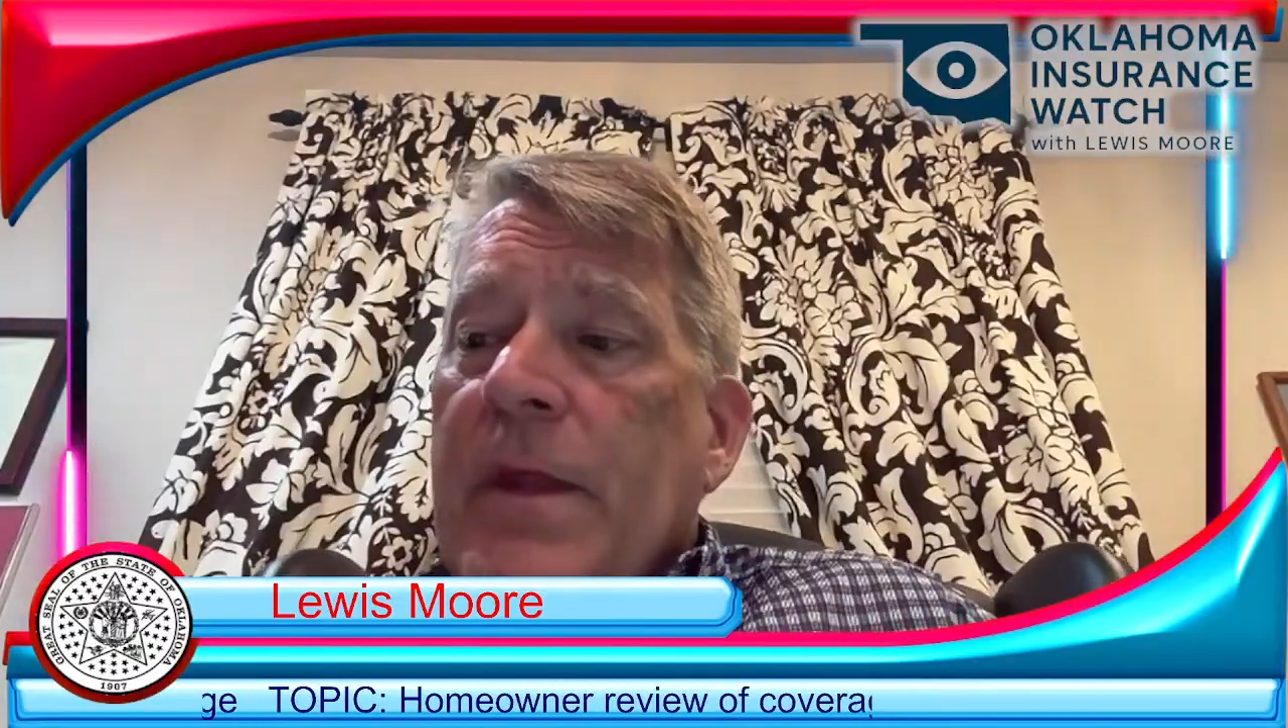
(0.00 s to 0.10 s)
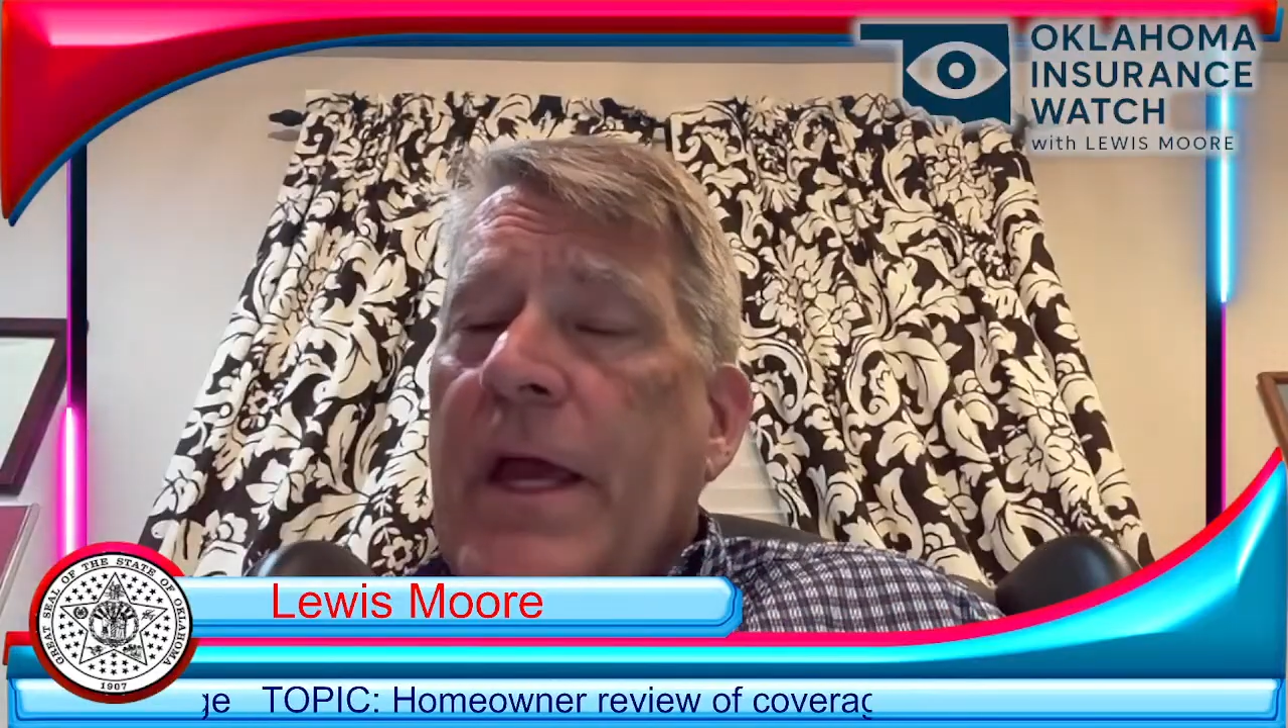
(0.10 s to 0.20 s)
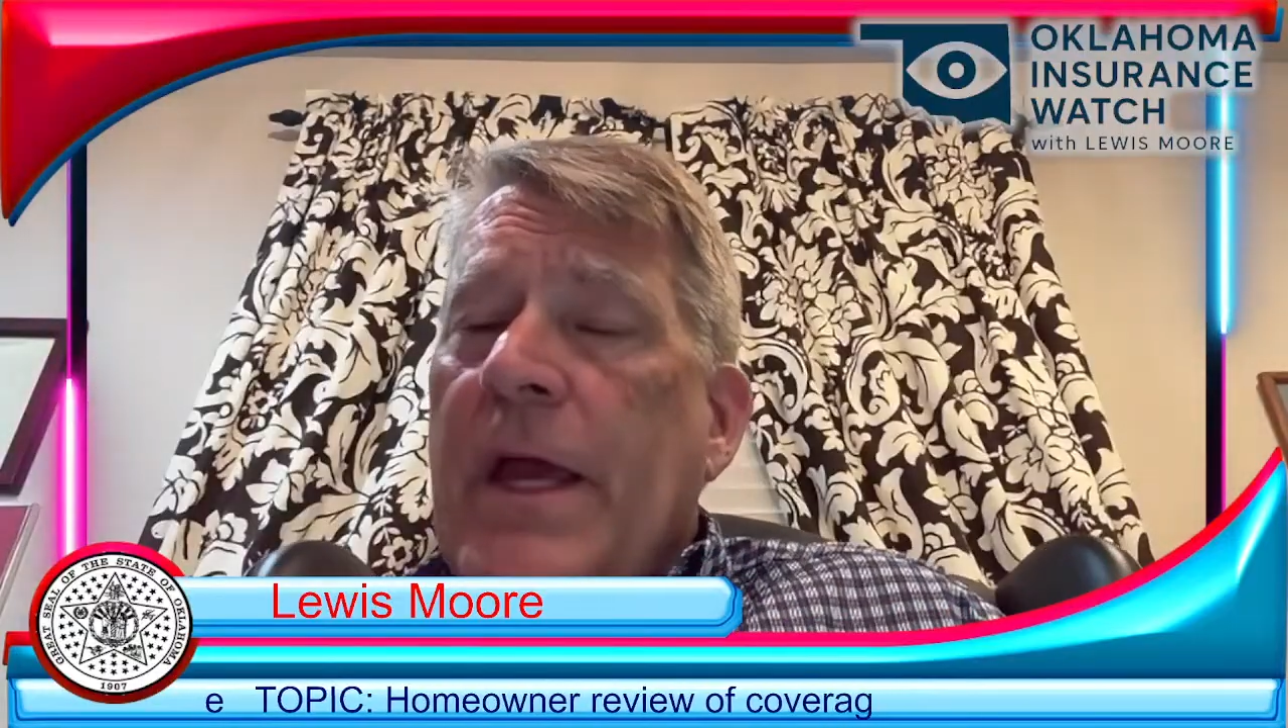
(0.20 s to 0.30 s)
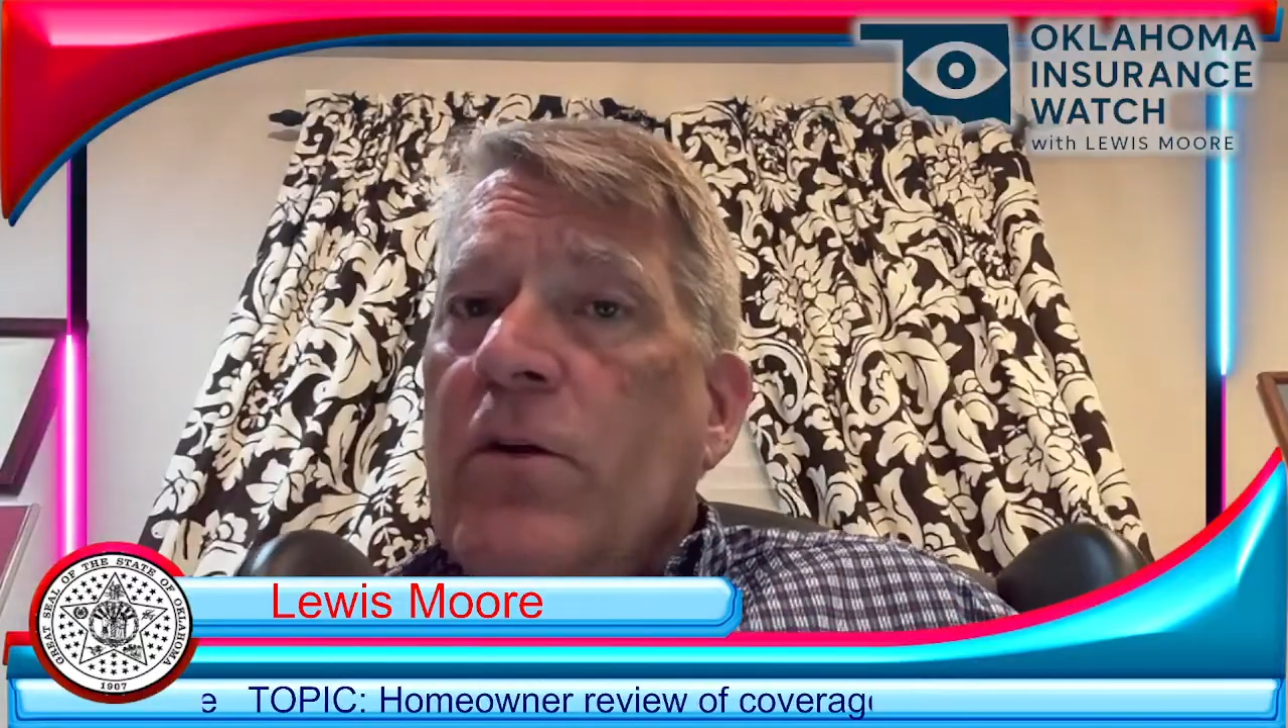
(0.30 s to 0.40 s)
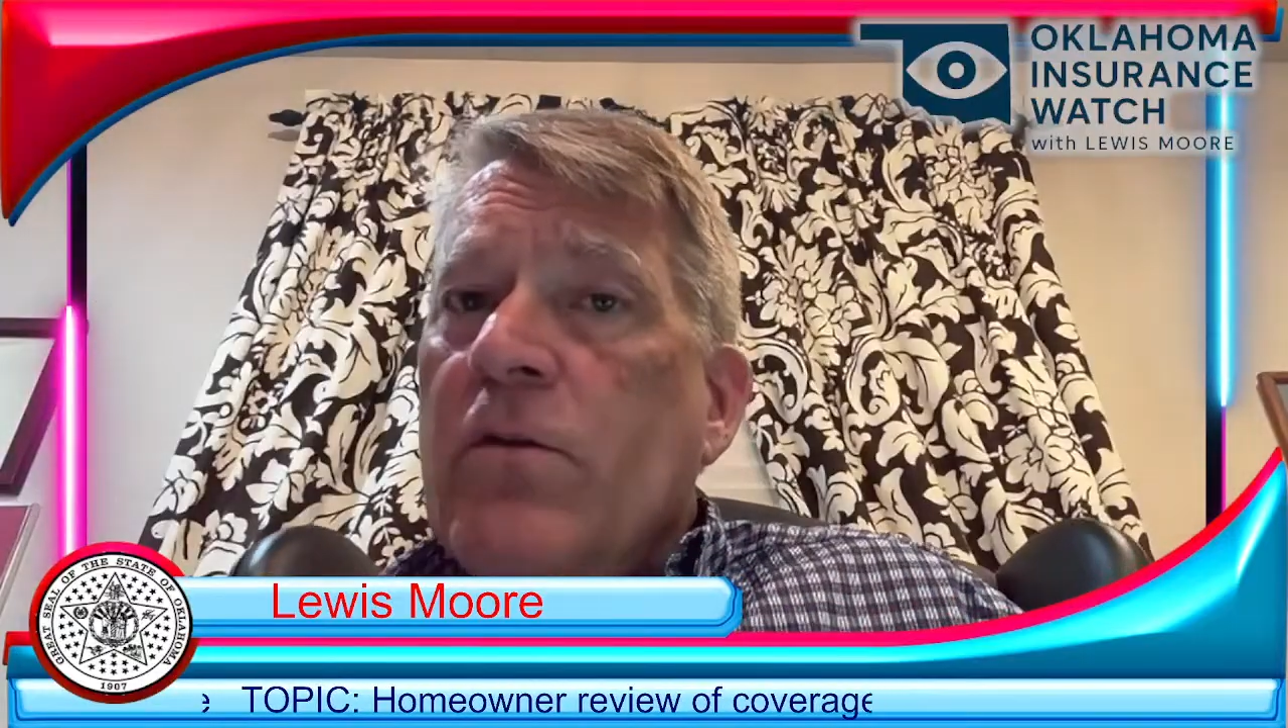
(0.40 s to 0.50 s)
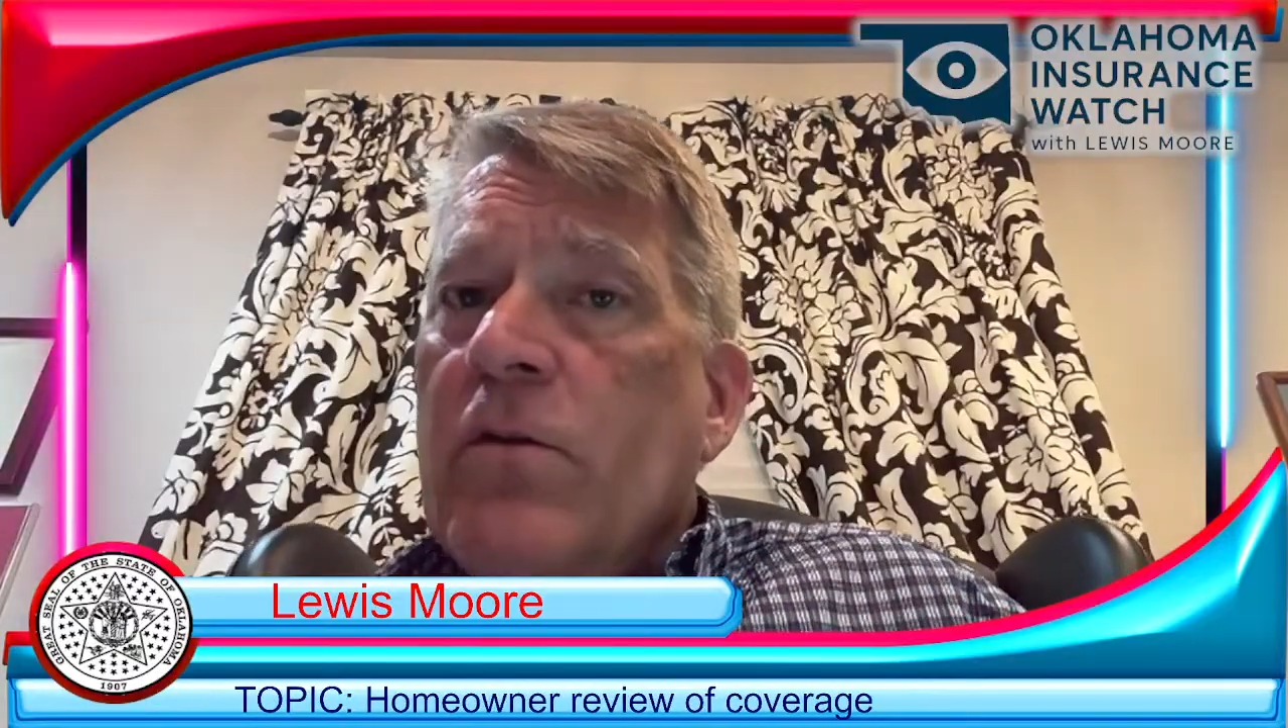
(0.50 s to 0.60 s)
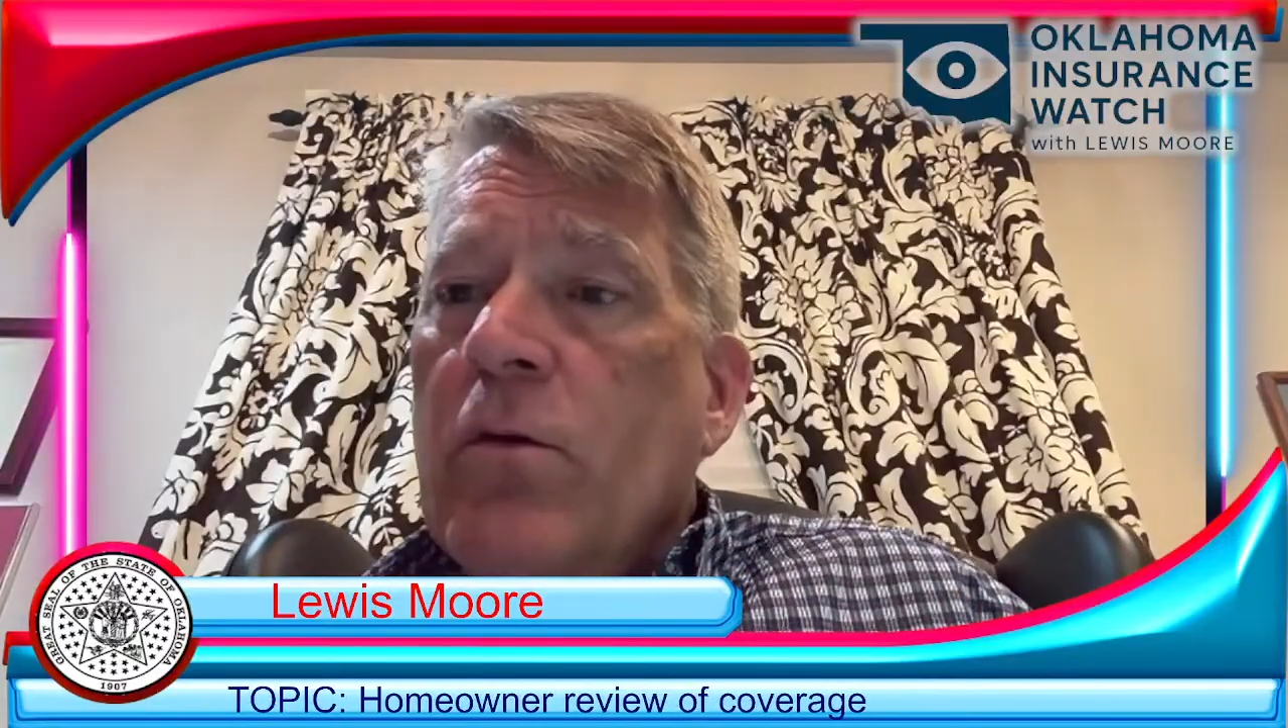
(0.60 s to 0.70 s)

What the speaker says: years